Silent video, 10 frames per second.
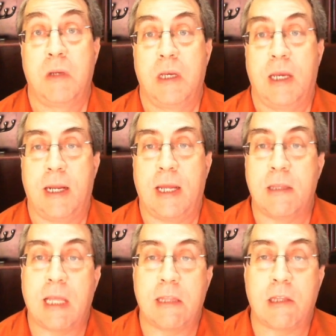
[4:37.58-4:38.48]
And
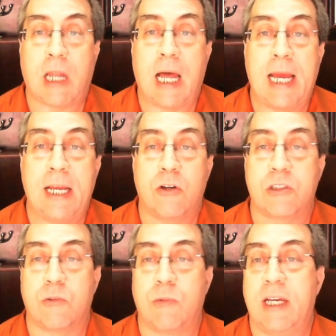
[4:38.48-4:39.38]
that little eye
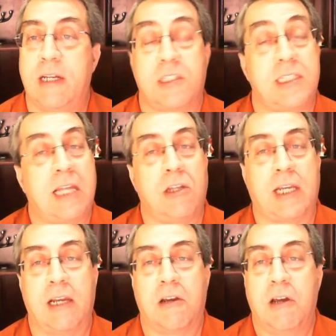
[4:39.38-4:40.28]
goes away and it's not
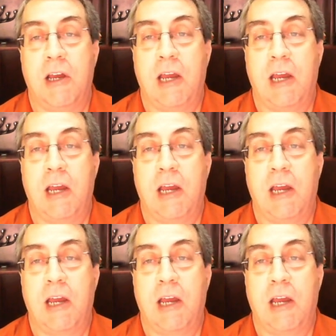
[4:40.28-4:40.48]
looking.